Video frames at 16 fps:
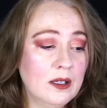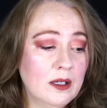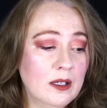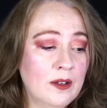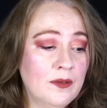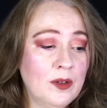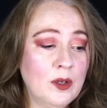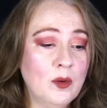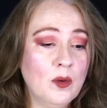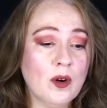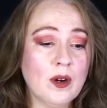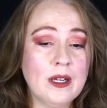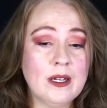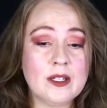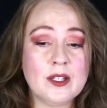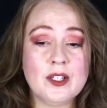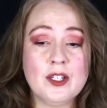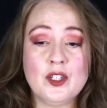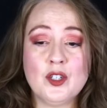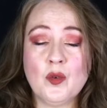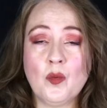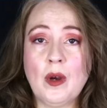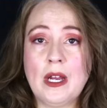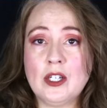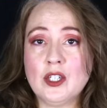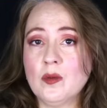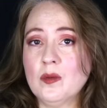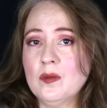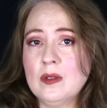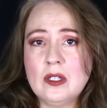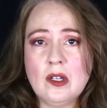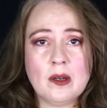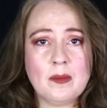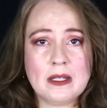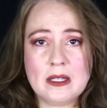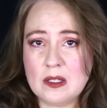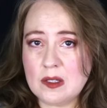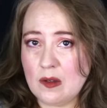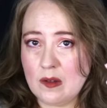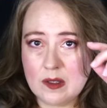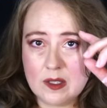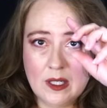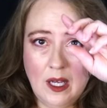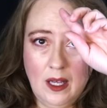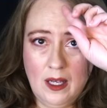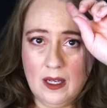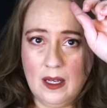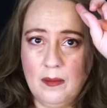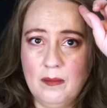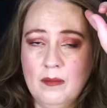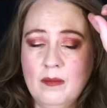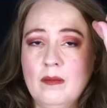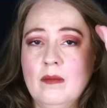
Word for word: If you are in a situation, when we talk about this all the time,